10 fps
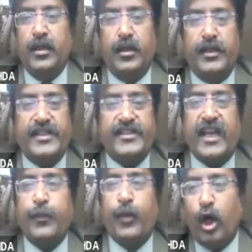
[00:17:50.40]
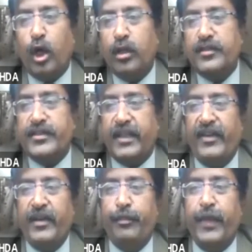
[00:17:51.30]
described all
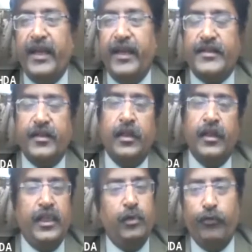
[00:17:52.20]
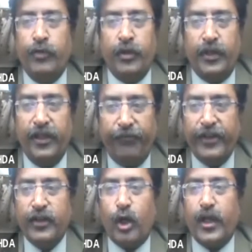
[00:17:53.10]
7 bands in
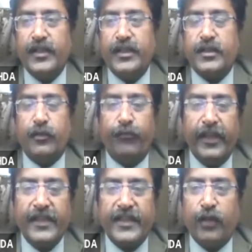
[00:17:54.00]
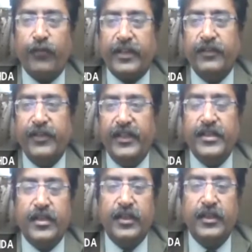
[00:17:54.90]
different colleges, various kind of
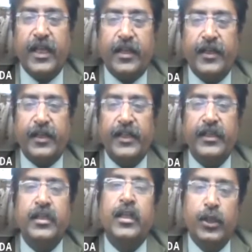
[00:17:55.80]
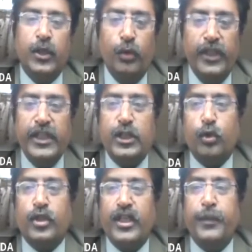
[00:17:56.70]
activities they are conducting. You need to
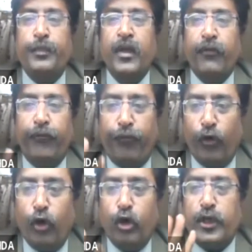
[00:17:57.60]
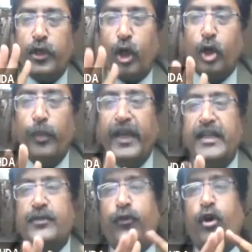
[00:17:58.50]
keep 4
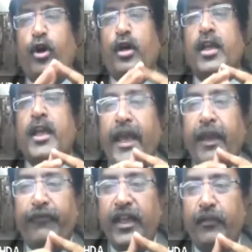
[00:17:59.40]
documents for every